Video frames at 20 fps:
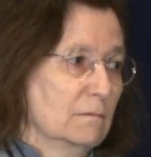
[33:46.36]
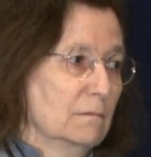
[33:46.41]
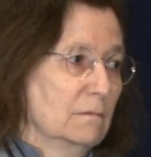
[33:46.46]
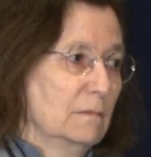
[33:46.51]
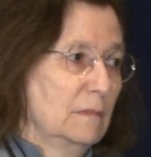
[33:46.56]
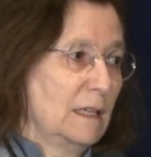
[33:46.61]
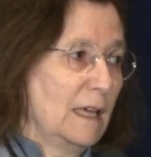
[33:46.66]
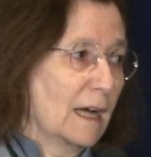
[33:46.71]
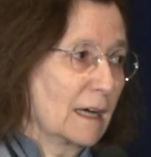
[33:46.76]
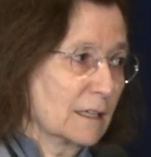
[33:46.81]

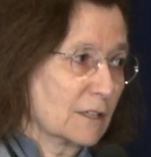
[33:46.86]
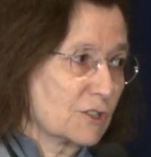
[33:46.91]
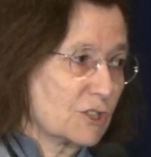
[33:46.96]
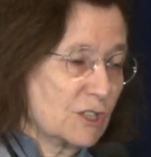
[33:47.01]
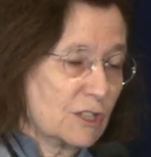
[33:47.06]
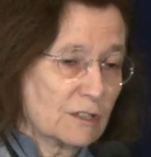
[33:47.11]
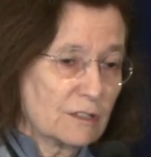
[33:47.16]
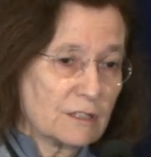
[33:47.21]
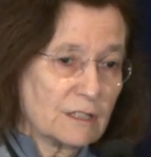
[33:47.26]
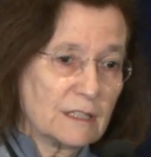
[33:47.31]
young
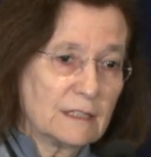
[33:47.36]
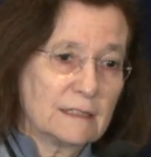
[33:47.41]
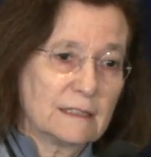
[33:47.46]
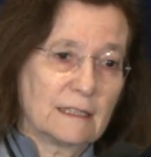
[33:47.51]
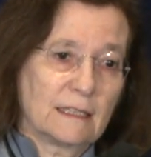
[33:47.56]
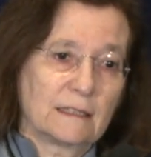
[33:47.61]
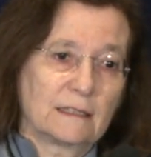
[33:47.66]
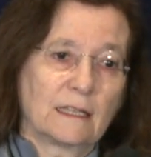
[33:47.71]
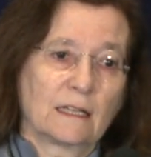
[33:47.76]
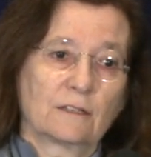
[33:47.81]
children
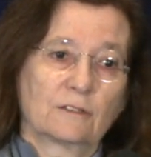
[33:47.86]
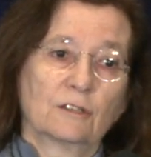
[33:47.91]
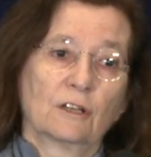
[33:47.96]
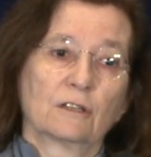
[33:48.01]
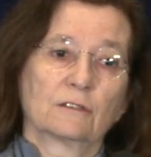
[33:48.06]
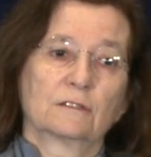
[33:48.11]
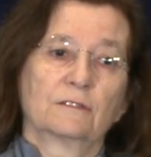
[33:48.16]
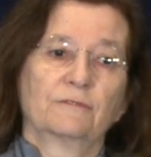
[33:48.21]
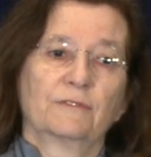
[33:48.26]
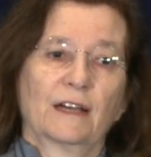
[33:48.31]
that are
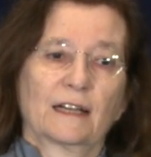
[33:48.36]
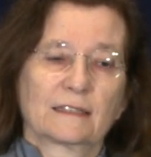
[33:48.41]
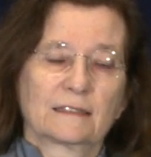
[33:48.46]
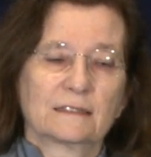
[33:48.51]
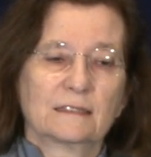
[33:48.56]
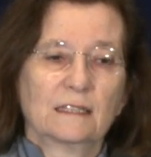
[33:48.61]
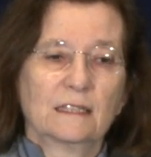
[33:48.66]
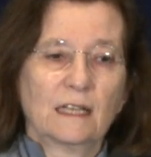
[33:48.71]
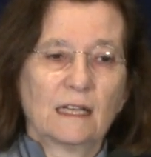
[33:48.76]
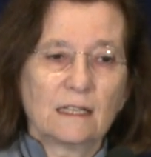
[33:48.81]
not
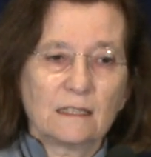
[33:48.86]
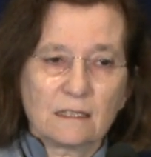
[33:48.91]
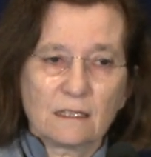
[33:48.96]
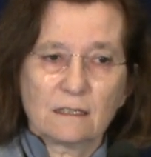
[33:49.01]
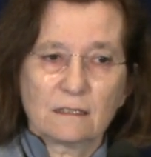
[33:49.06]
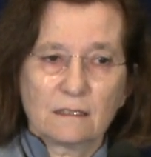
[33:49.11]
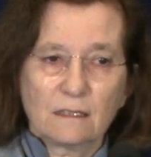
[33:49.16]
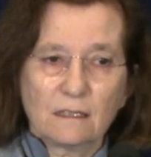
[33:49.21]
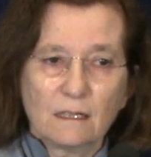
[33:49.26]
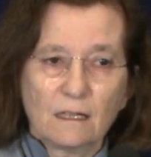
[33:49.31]

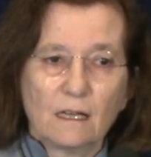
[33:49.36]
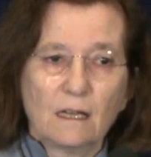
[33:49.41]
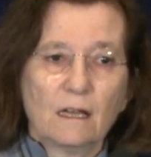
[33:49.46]
vaccinated.